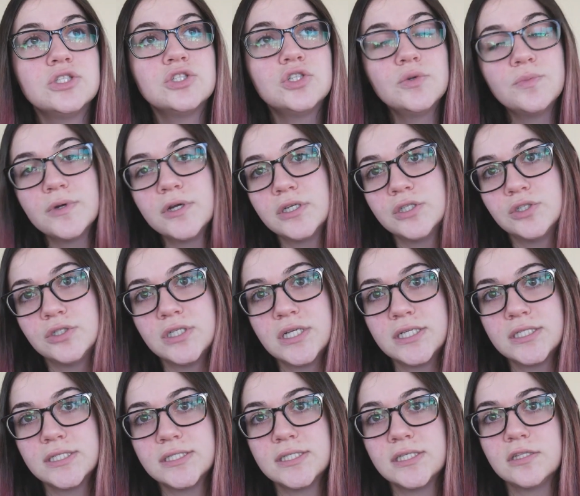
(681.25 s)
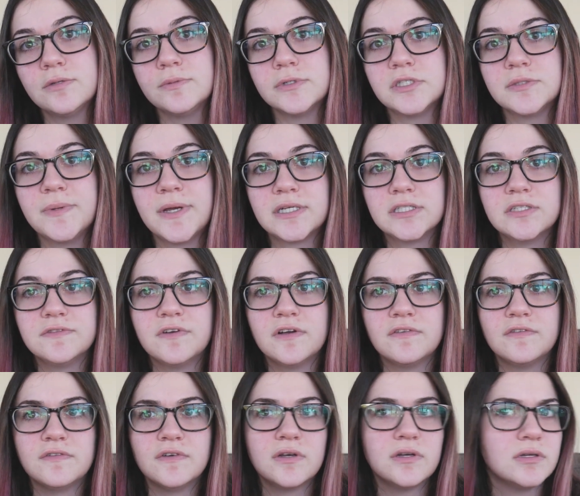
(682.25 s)
super interesting to see the perspective
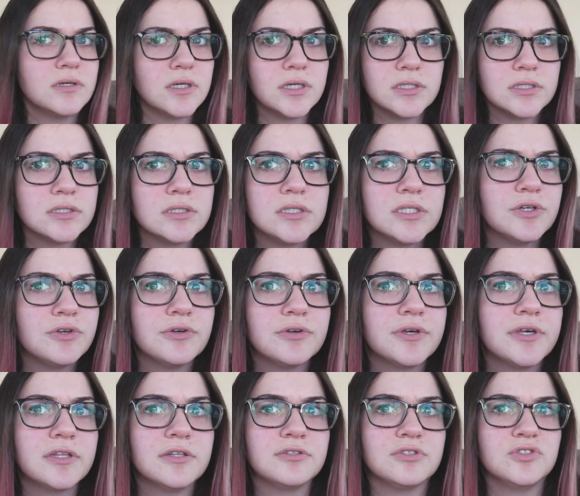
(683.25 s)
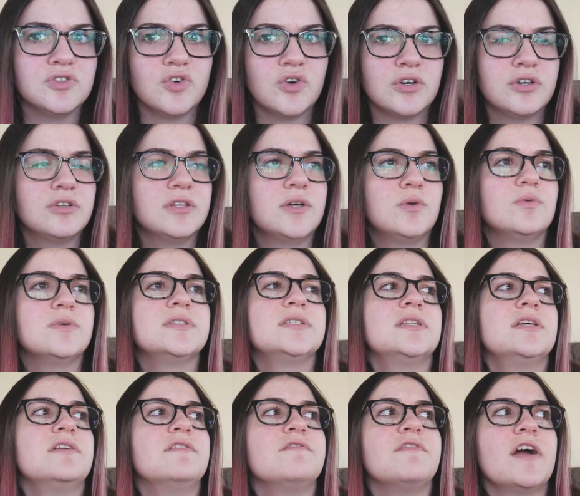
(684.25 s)
of a serial killer's daughter. Like, what is
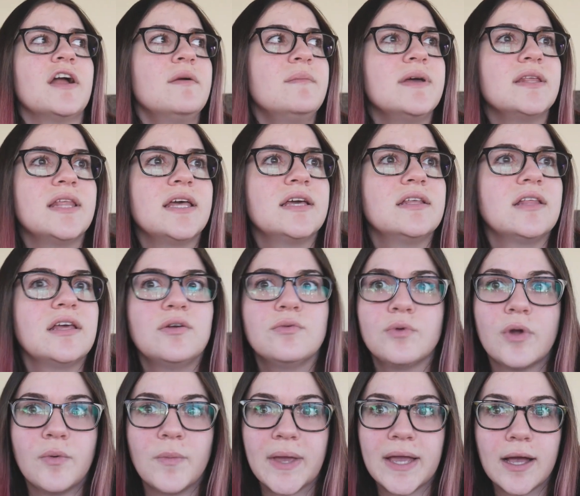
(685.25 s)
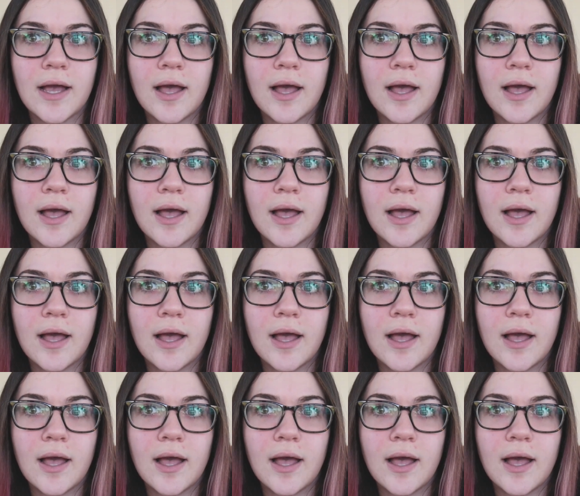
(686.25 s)
the environment like growing